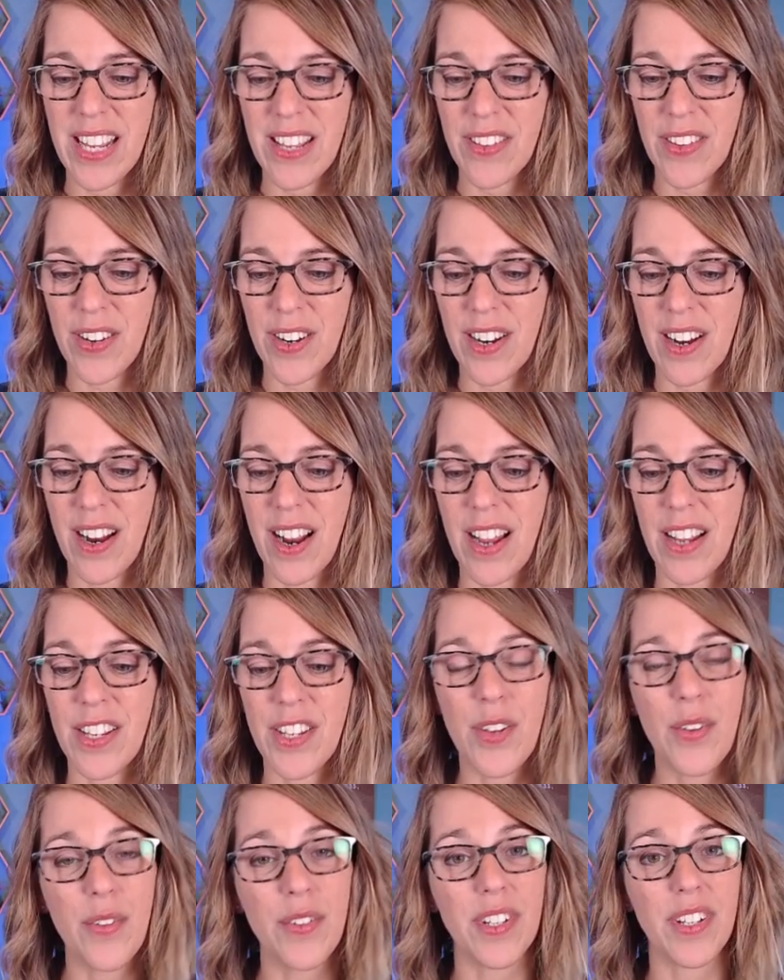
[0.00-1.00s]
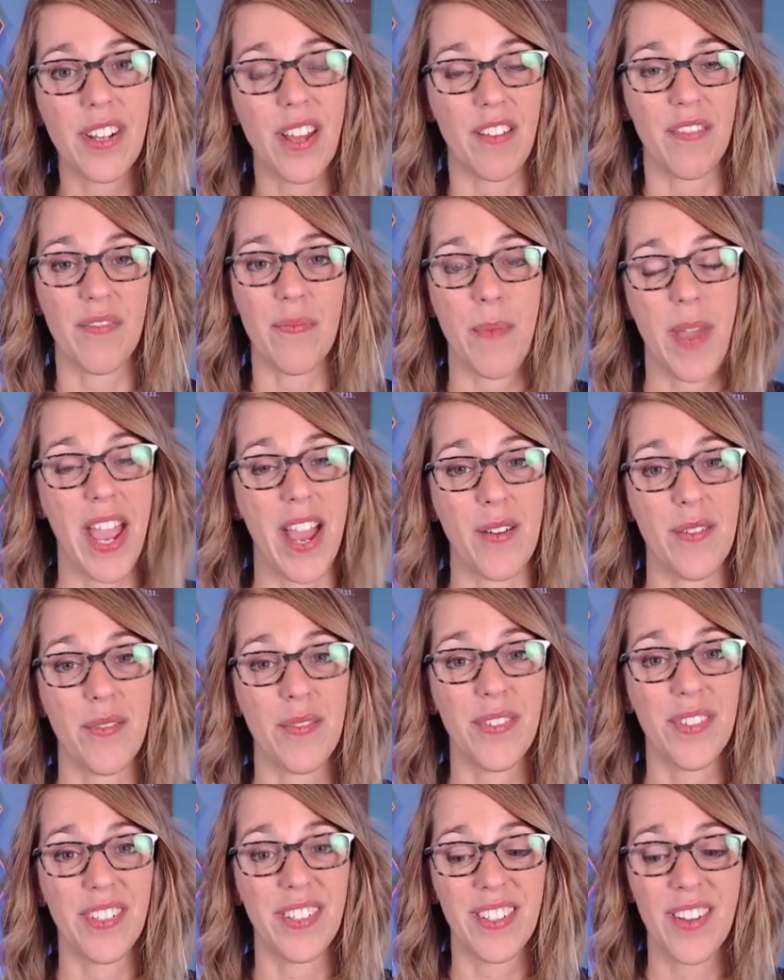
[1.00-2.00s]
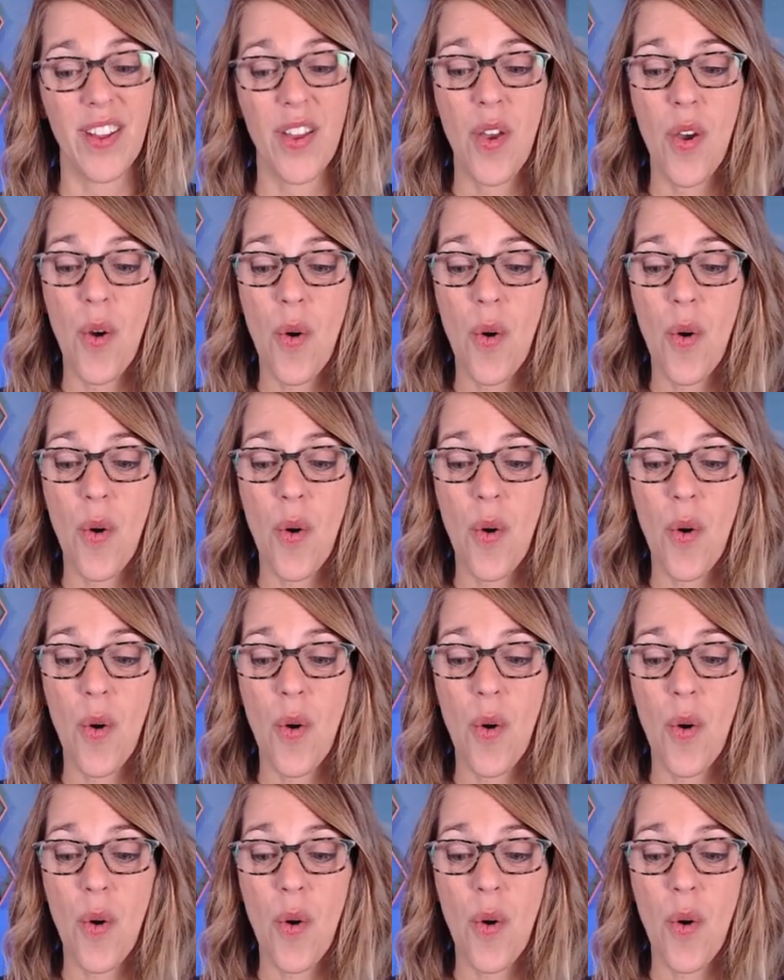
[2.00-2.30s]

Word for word: either a unit of pounds,